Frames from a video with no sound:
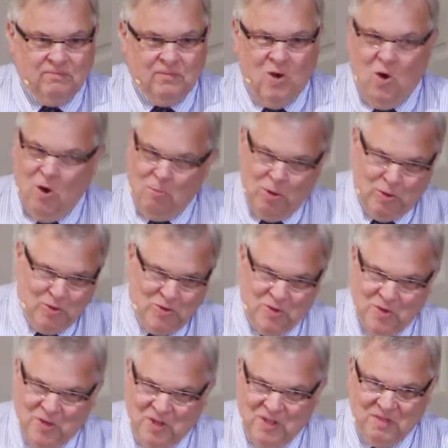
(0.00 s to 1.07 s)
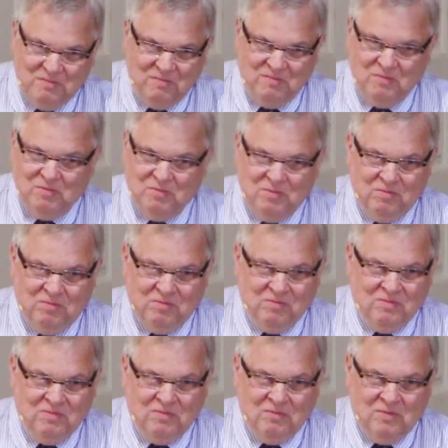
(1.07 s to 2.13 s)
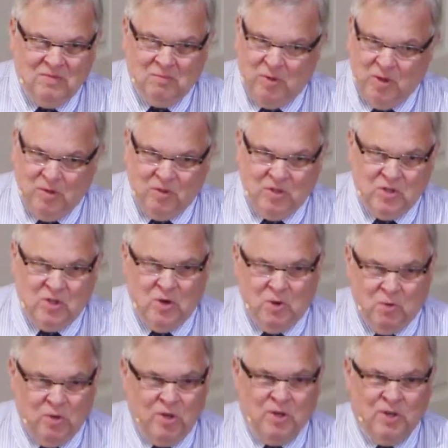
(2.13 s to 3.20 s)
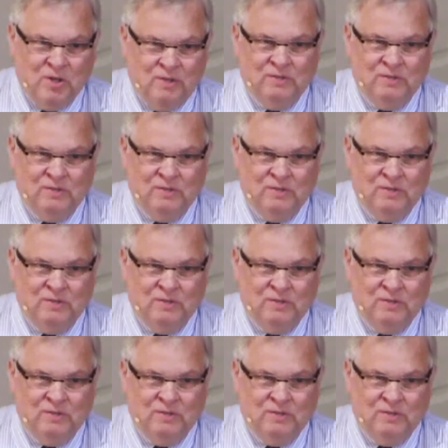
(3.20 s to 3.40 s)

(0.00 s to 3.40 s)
Almost heard it, but it was so real.